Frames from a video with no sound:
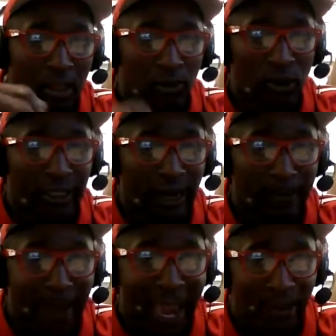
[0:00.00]
looking
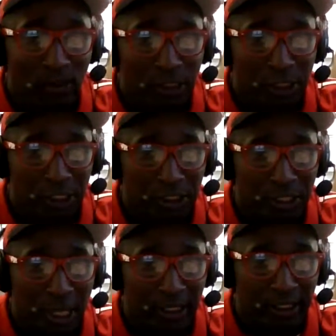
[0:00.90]
back, let's just
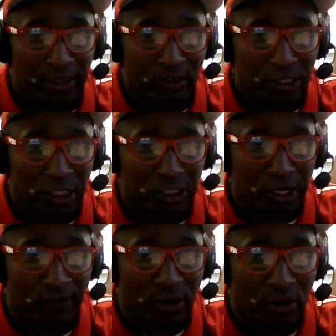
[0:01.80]

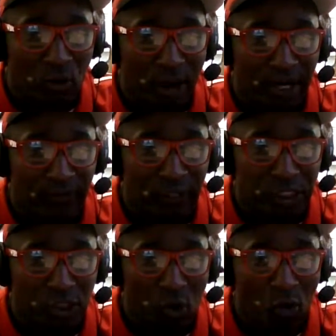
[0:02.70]
give you a quick of the
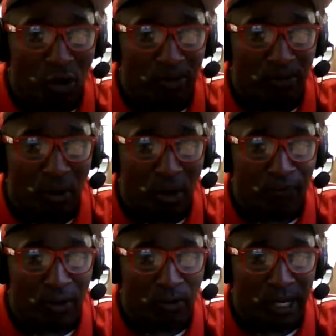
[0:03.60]
score
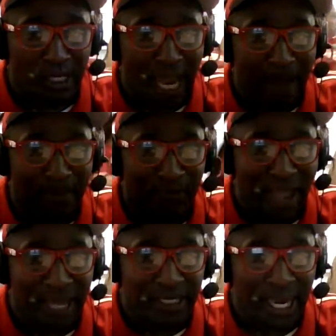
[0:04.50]
of the recap of
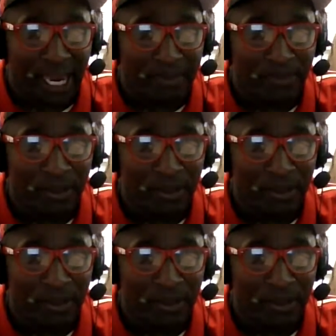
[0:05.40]
that game,